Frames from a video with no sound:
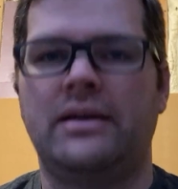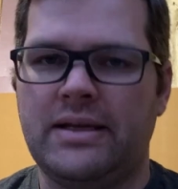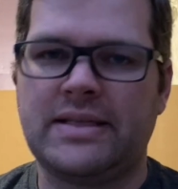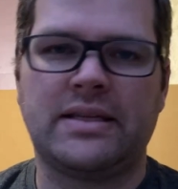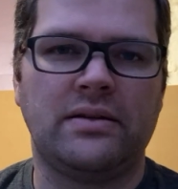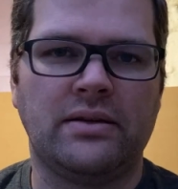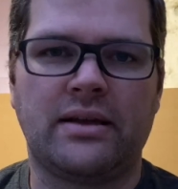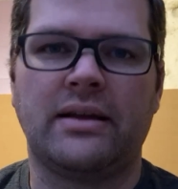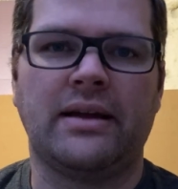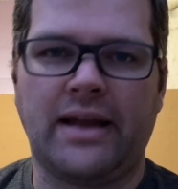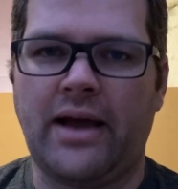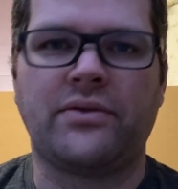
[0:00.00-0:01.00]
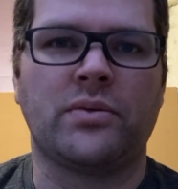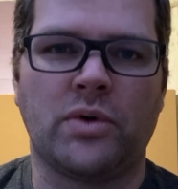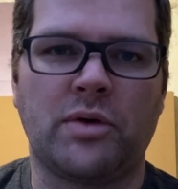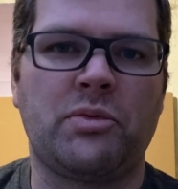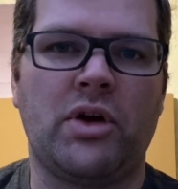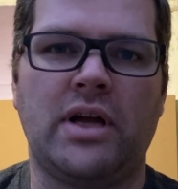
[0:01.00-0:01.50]
it's still an after
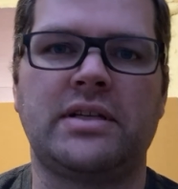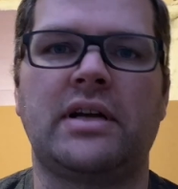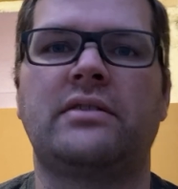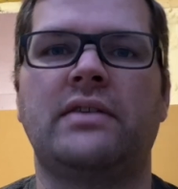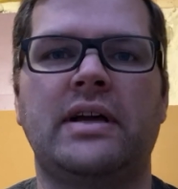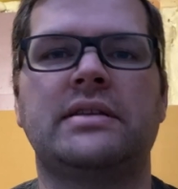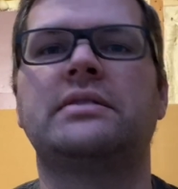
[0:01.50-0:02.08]
work project, right?